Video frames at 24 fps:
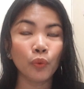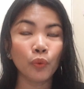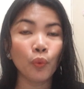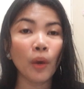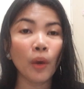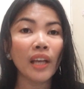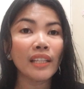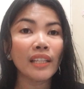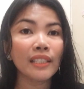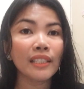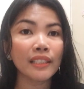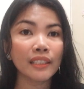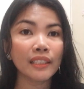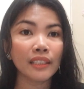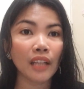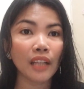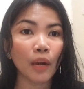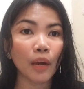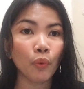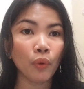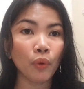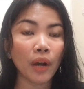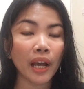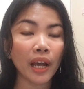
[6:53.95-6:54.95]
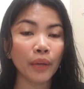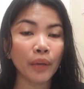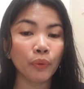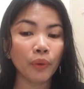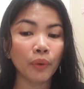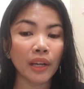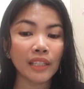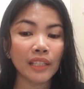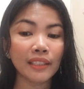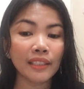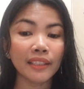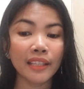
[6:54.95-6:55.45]
was
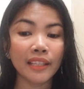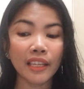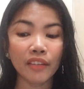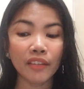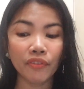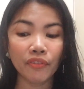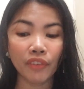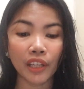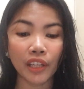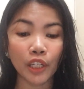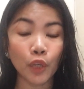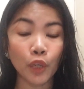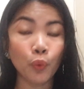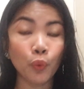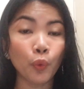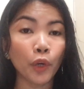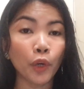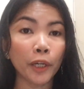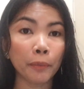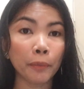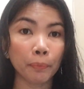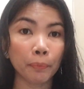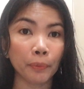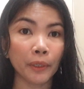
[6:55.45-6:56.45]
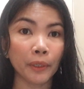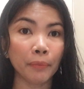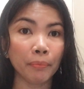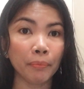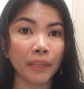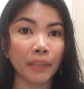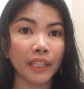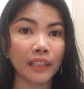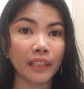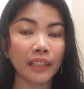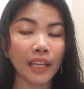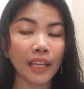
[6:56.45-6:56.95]
given a work
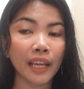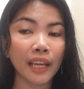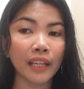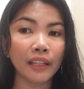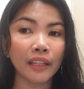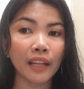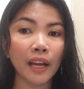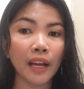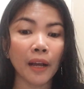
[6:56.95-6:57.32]
permit in